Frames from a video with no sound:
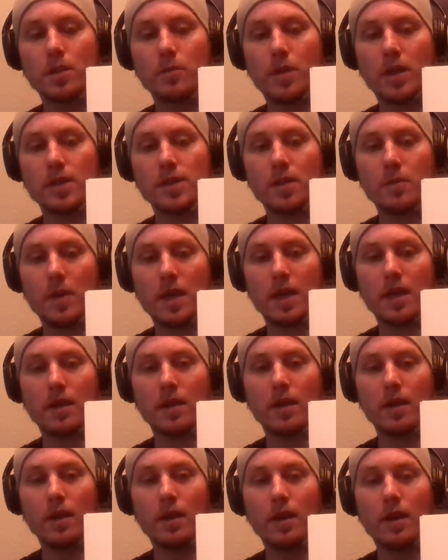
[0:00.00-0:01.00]
you could possibly
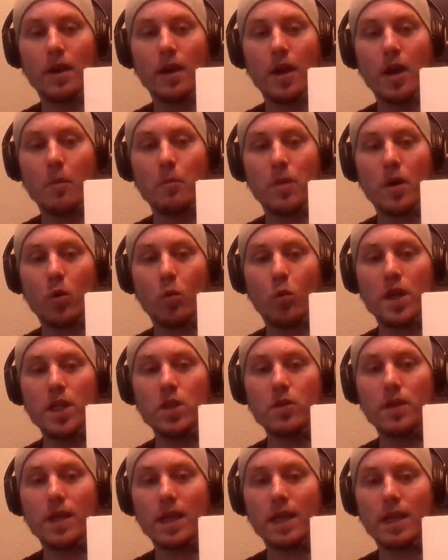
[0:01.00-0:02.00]
make. But when
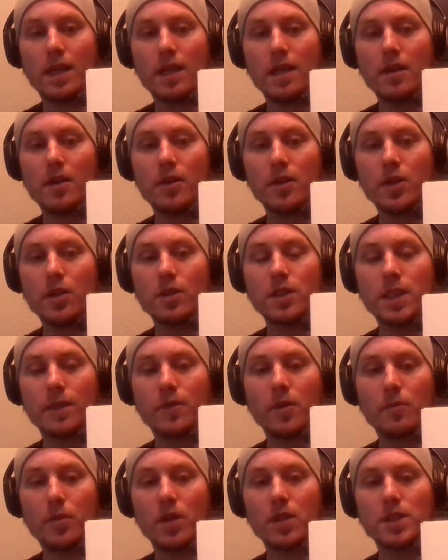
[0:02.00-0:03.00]
you get here, you're a
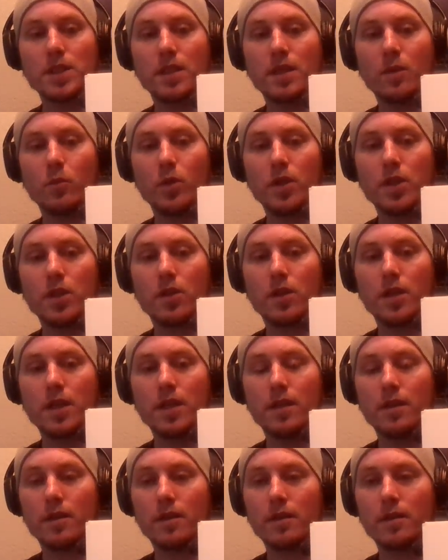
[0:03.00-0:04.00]
different person than when you're
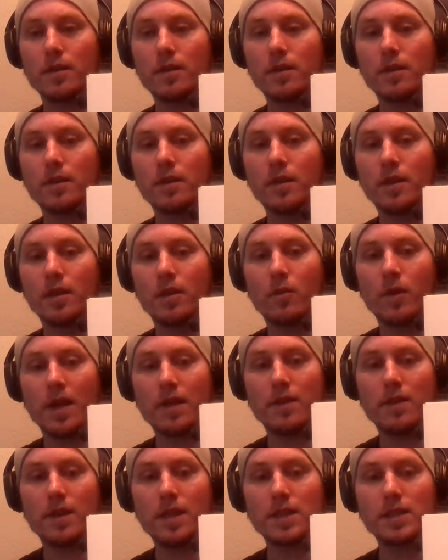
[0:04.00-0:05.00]
here,
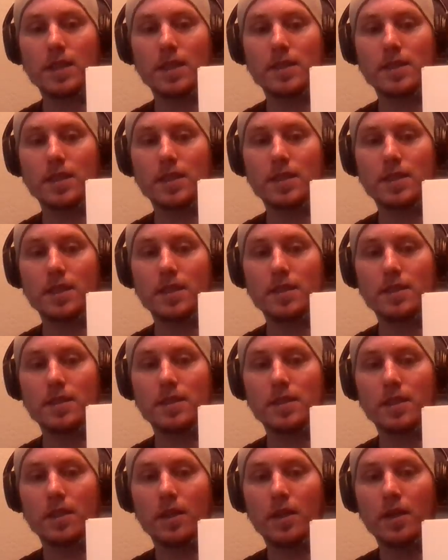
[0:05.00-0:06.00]
right? This
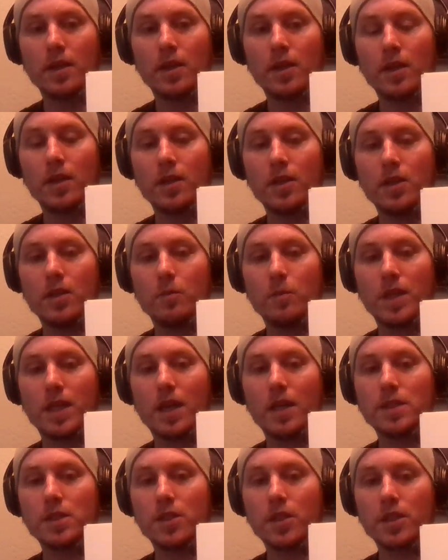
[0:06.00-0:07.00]
existence,
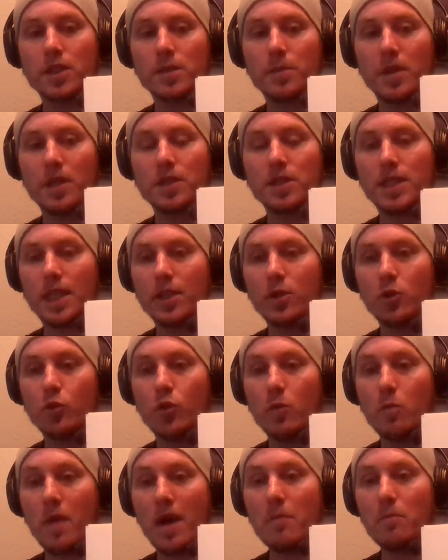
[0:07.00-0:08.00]
because of your experiences that you
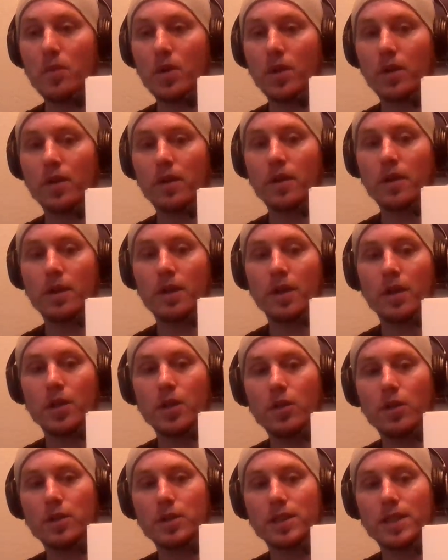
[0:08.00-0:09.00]
remember,
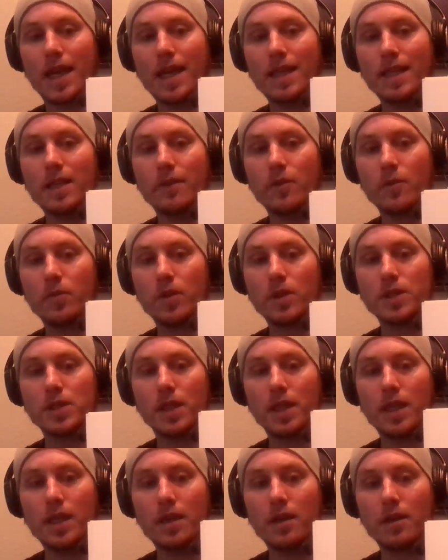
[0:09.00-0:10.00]
you're a slightly different
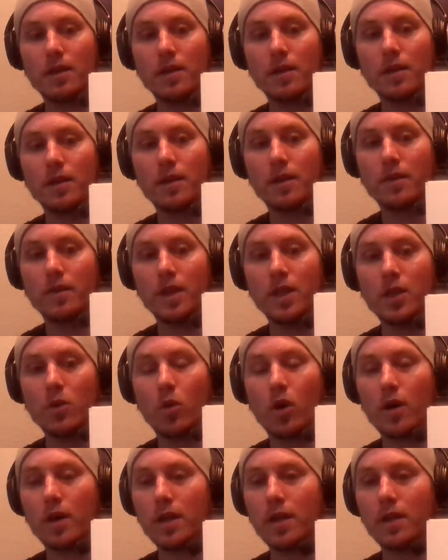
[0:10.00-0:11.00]
person here than
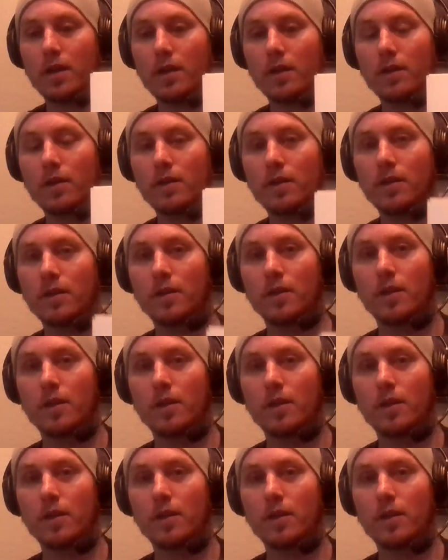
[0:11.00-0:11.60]
you are here.